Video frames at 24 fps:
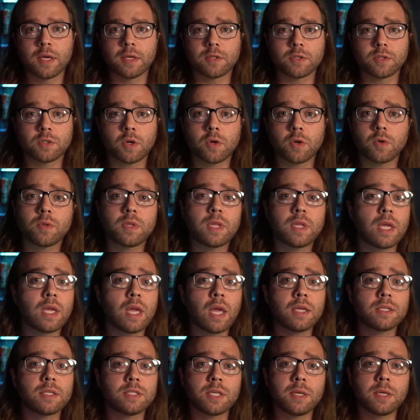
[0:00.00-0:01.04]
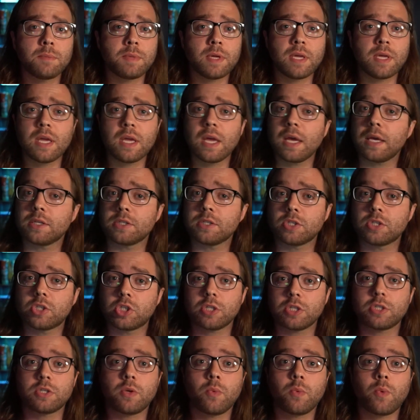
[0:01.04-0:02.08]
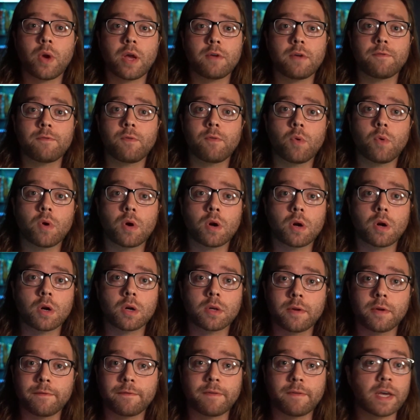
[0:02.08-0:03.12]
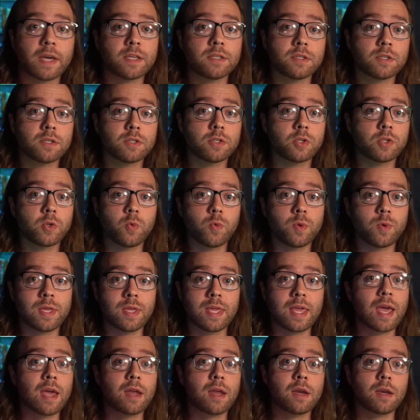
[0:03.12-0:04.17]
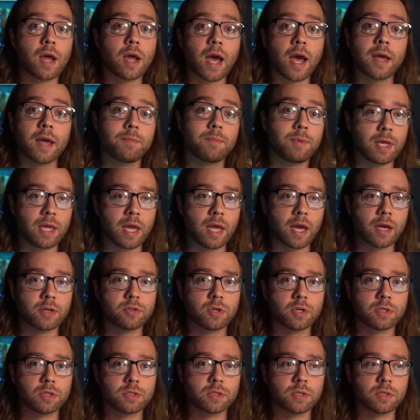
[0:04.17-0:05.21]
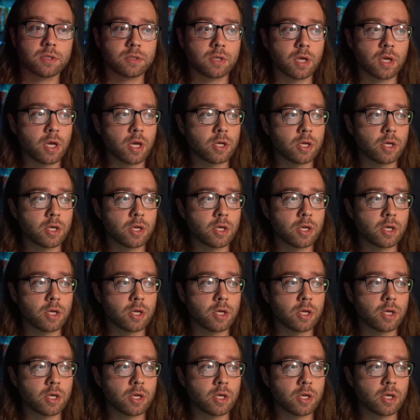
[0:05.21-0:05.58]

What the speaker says: So DHCP is just a way for devices to get IP addresses.